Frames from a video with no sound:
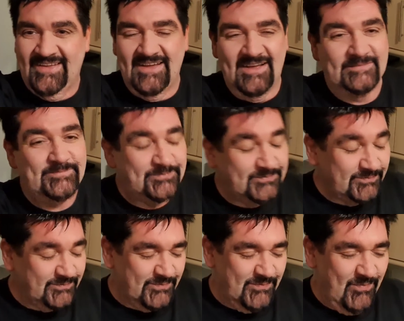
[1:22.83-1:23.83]

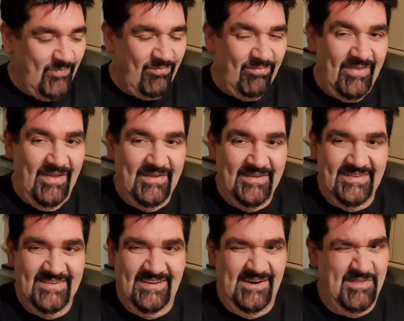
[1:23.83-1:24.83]

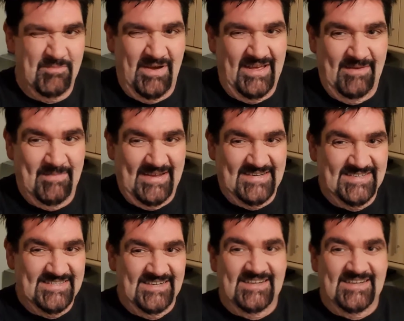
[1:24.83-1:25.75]
I don't think my hair matters.